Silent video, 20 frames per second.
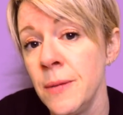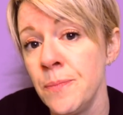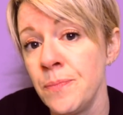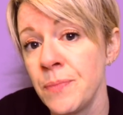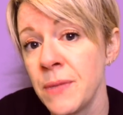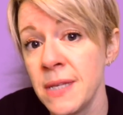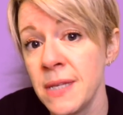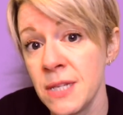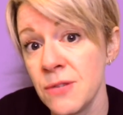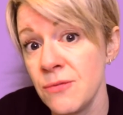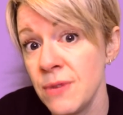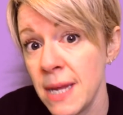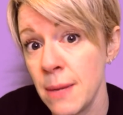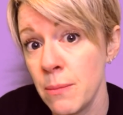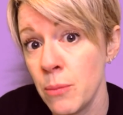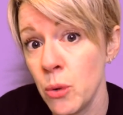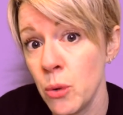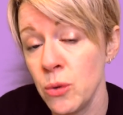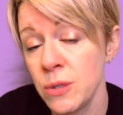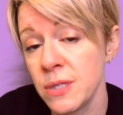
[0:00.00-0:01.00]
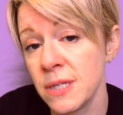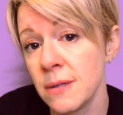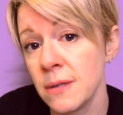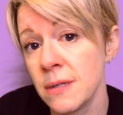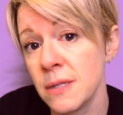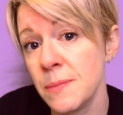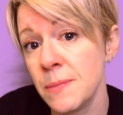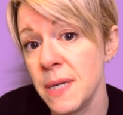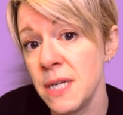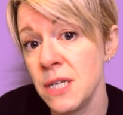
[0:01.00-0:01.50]
This is really important
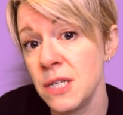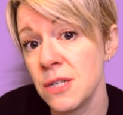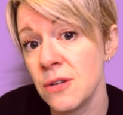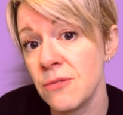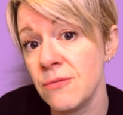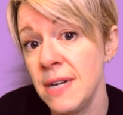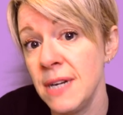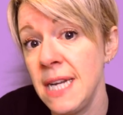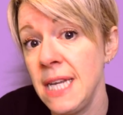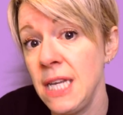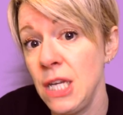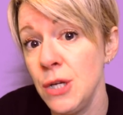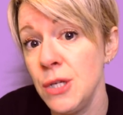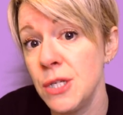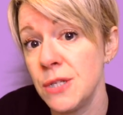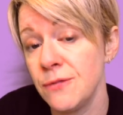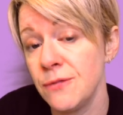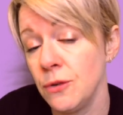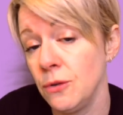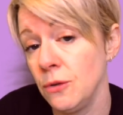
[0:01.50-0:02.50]
because pictures are really useful